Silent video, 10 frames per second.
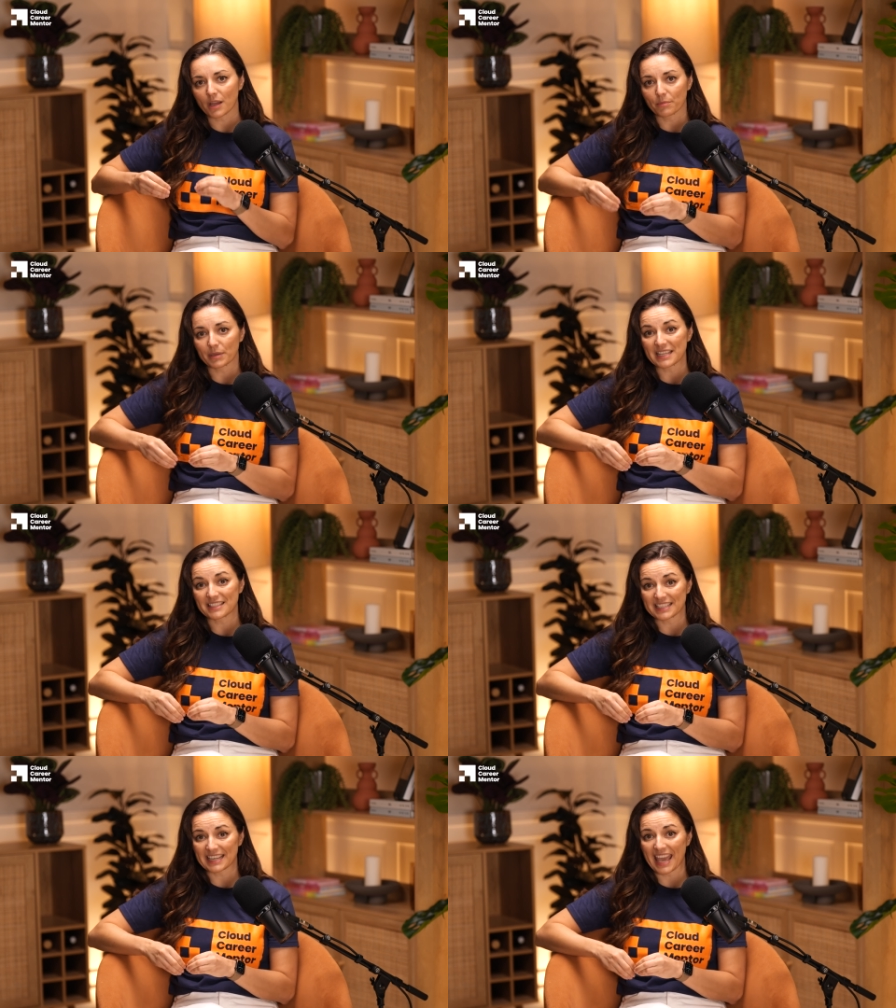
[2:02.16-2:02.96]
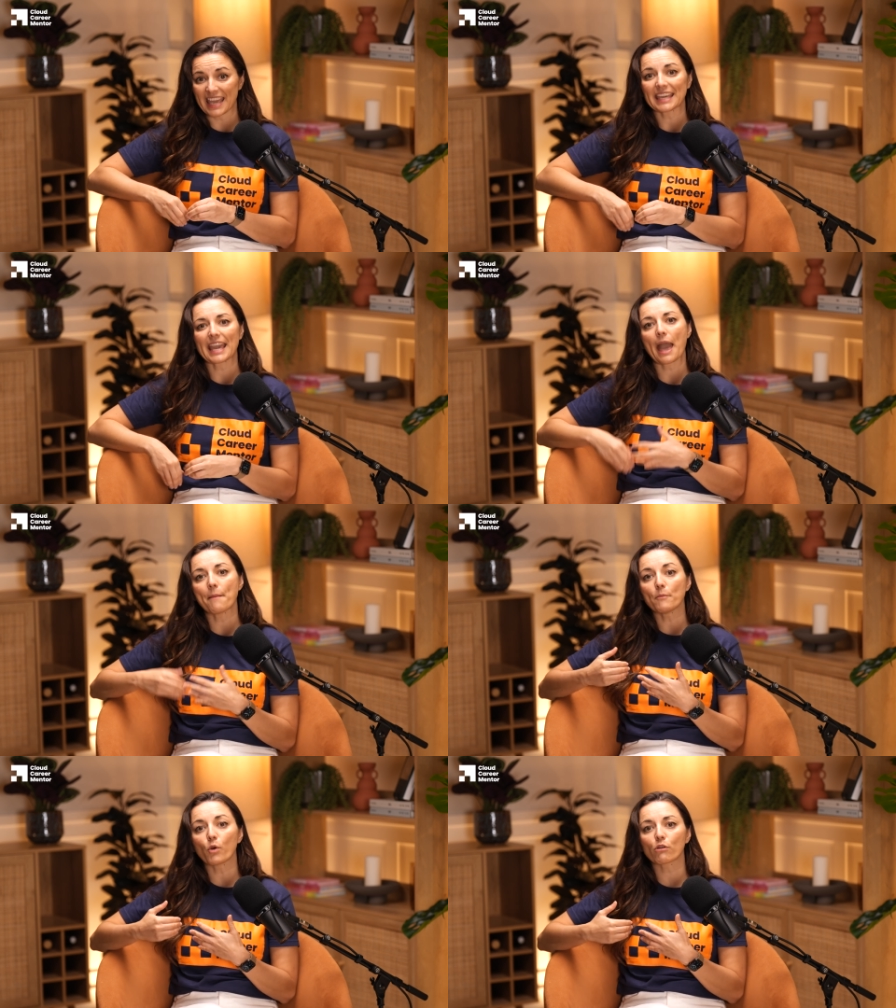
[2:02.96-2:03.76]
companies today care
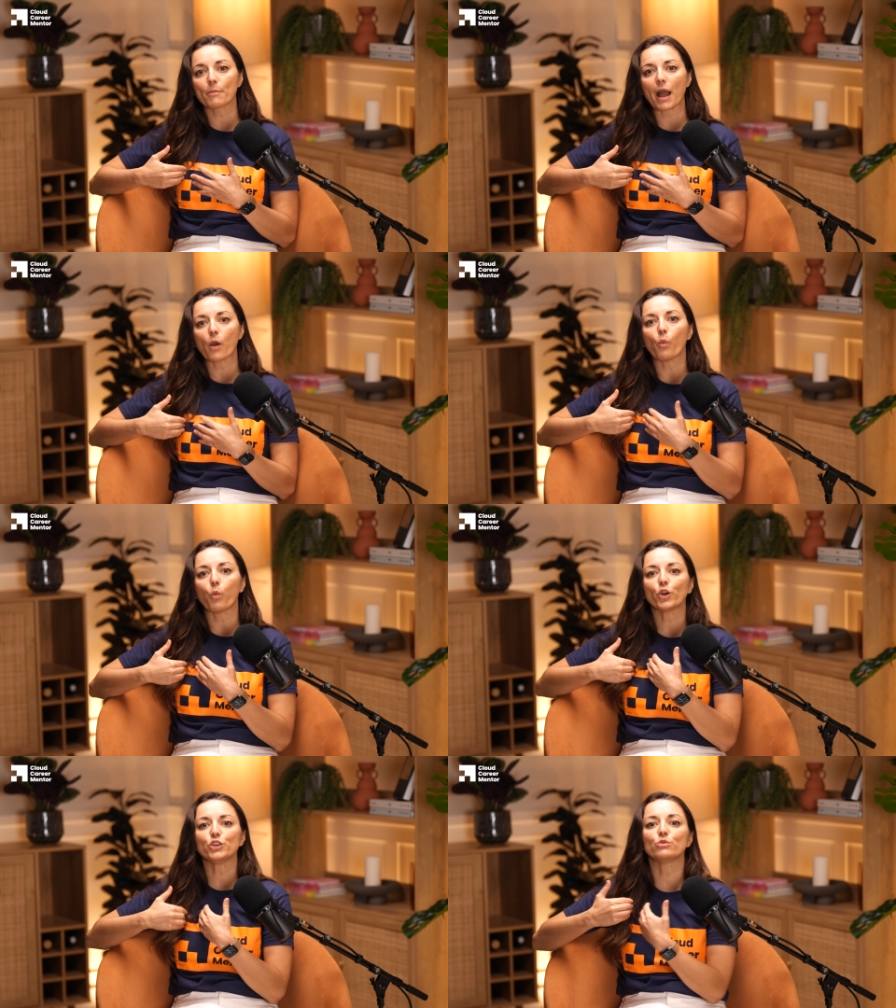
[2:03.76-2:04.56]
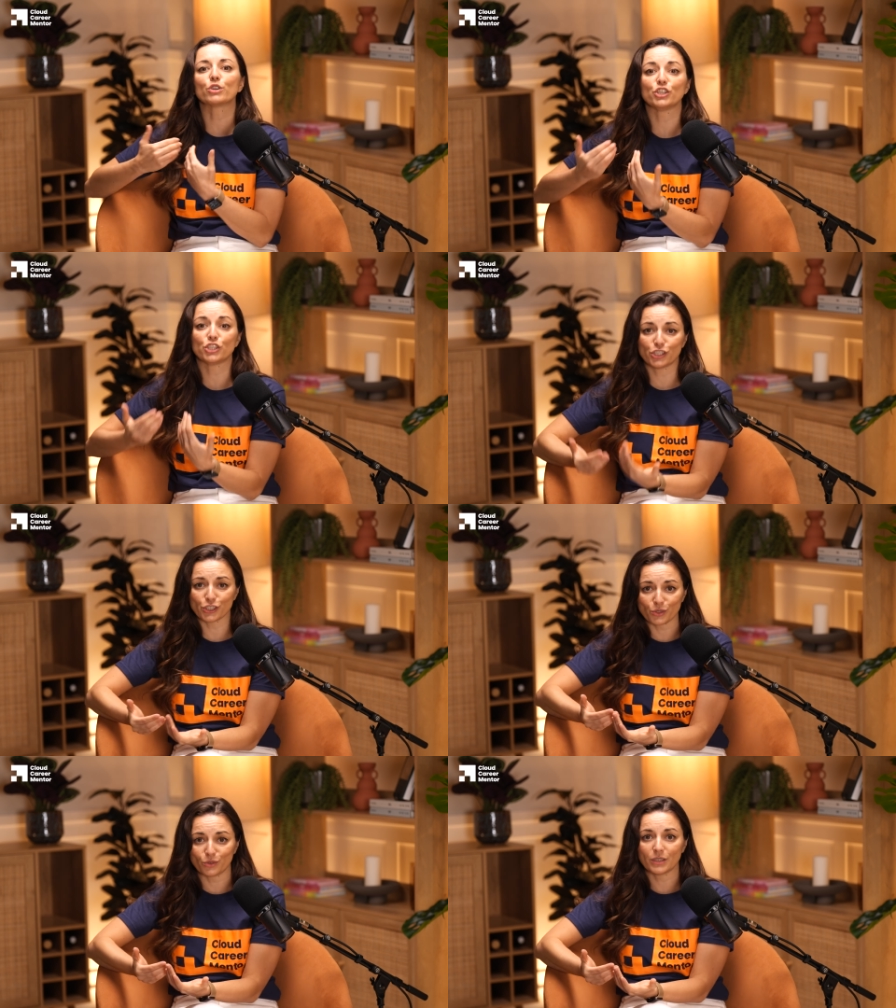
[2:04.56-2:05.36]
more about what you can
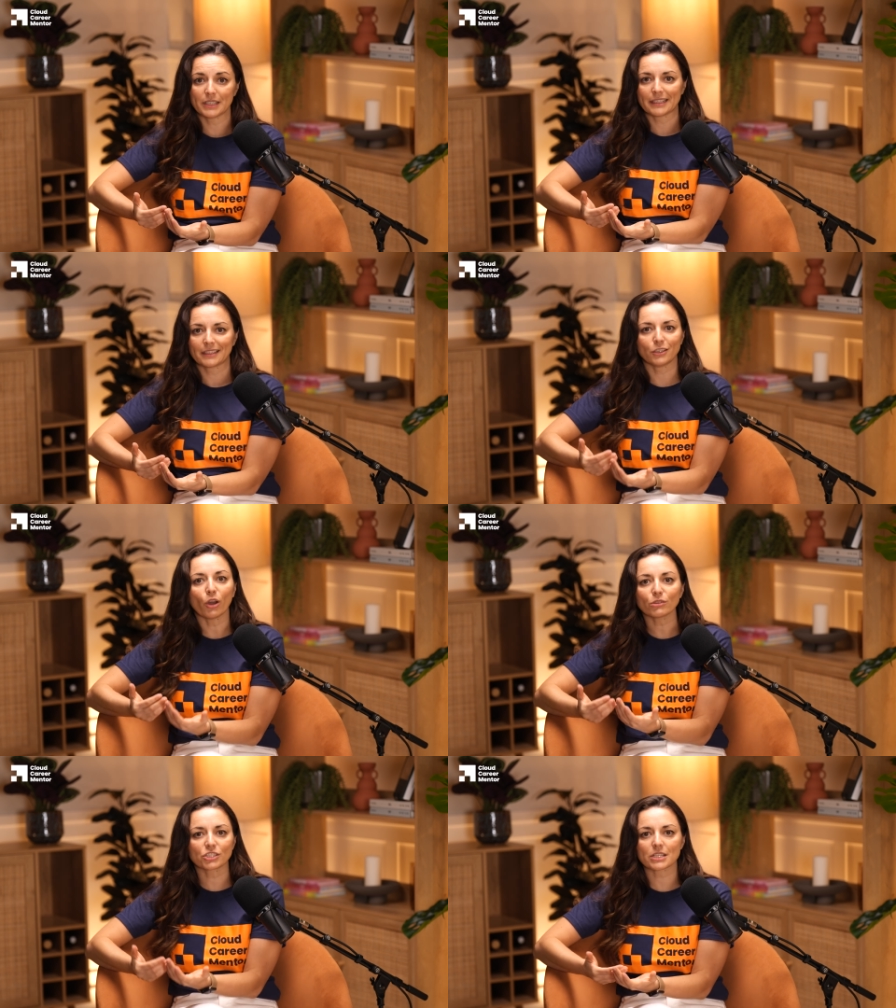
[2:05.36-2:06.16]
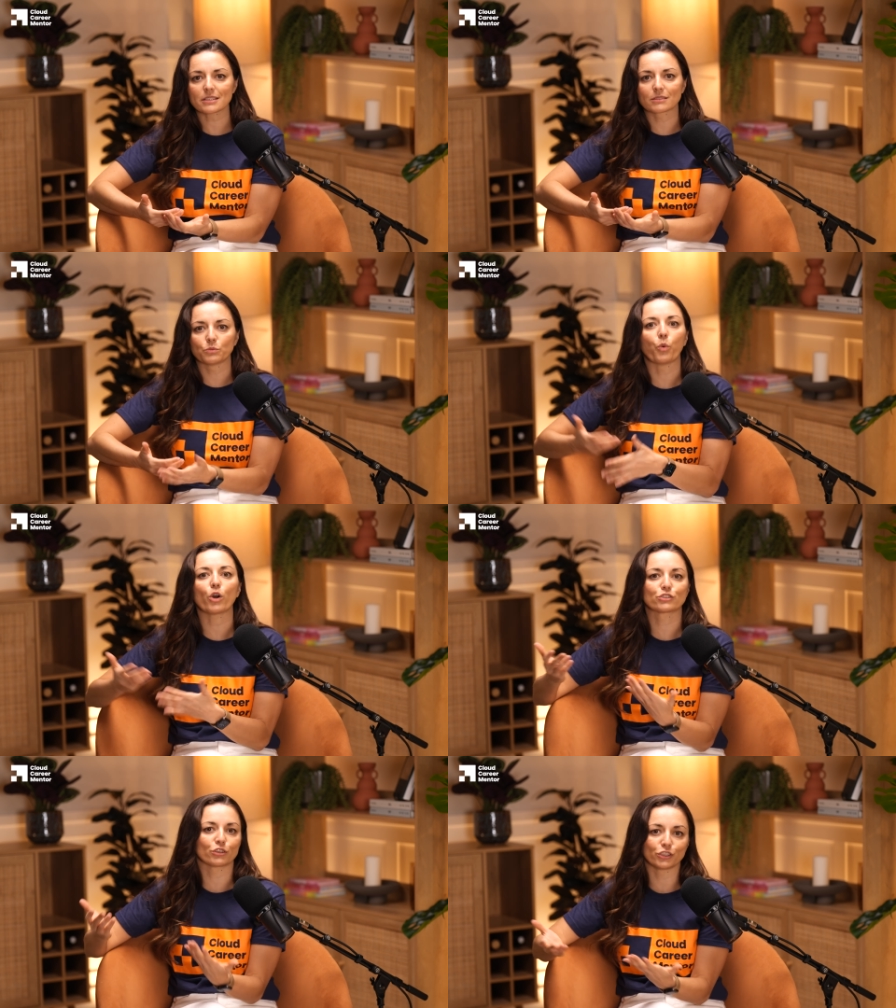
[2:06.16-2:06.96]
do, not just
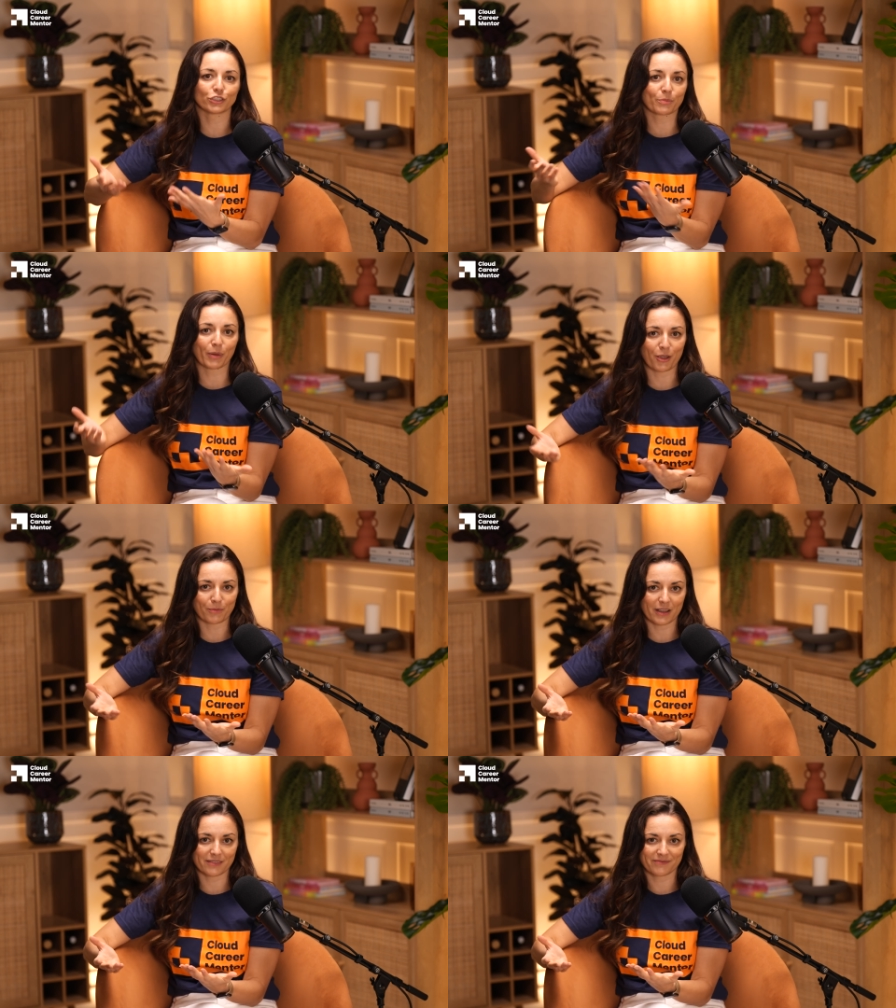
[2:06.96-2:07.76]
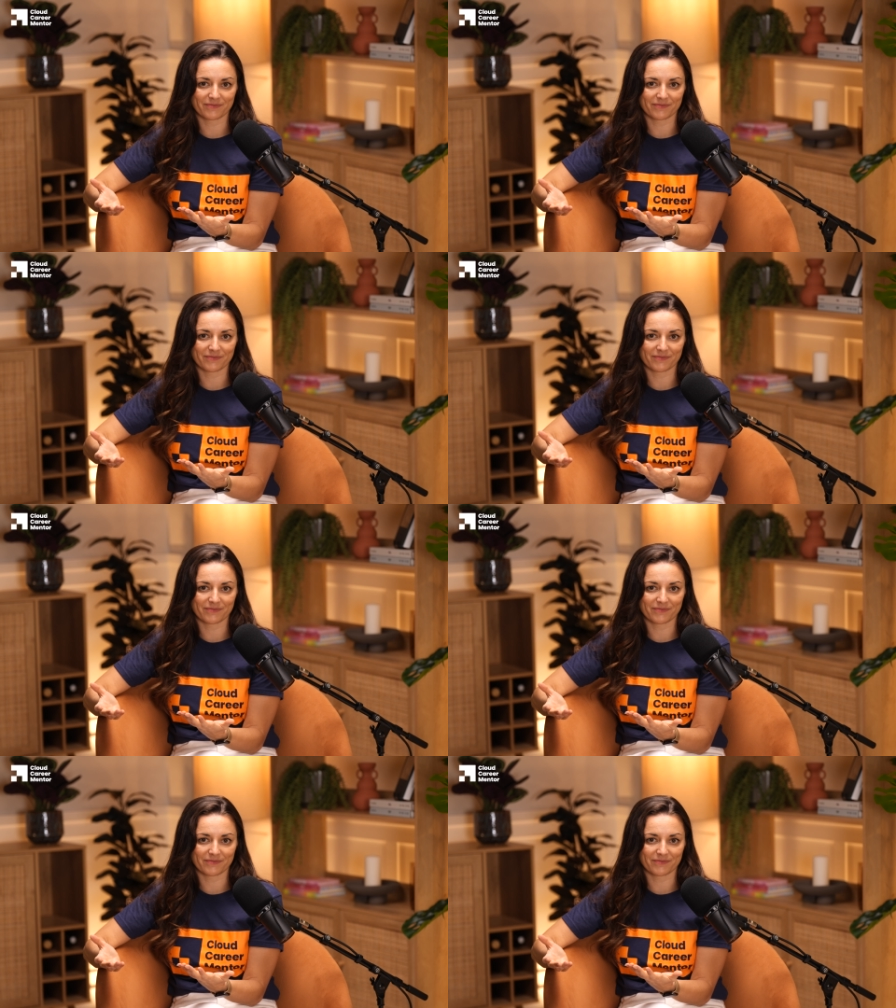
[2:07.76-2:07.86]
what's on your diploma.